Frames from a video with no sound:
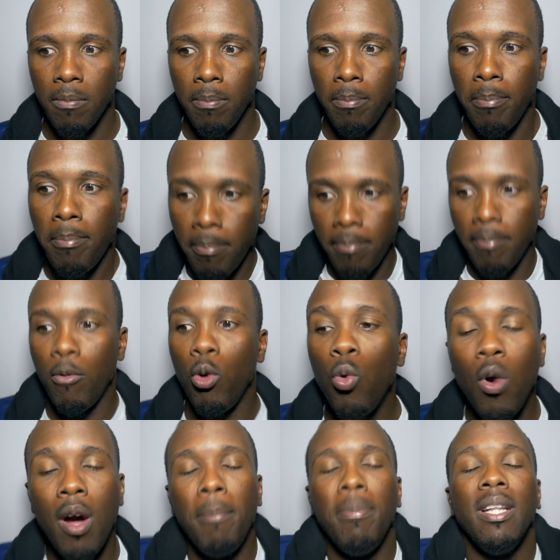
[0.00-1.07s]

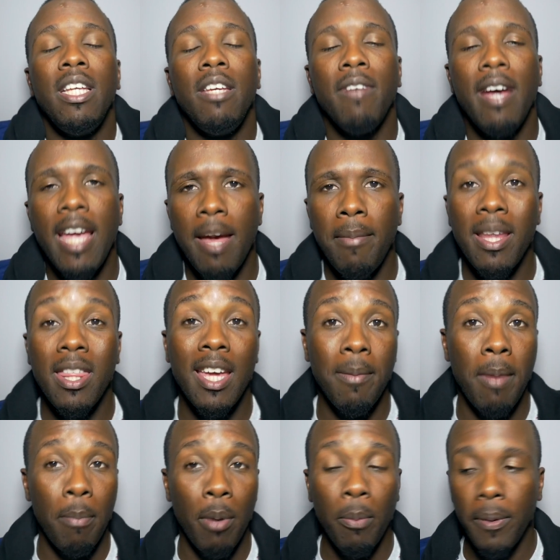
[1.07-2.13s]
who I believe I am. I think
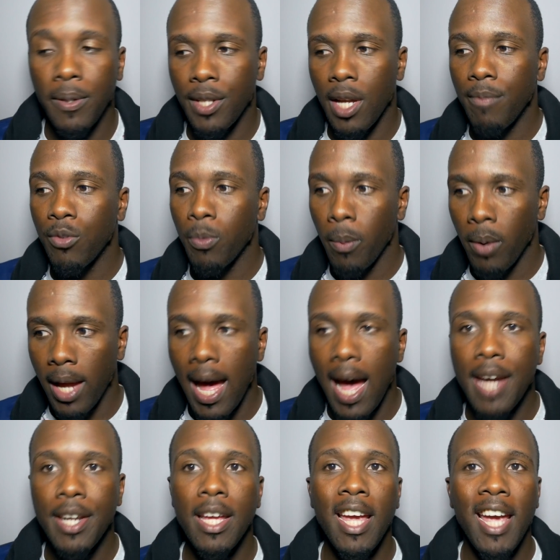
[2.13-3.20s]
my purpose comes from
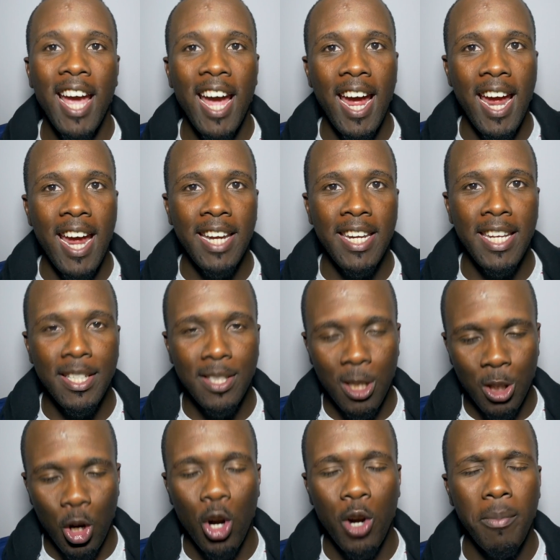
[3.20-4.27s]
God and he has
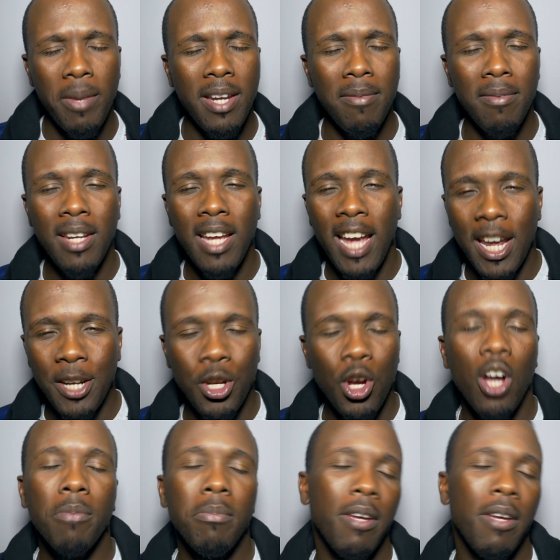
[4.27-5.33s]
determined and called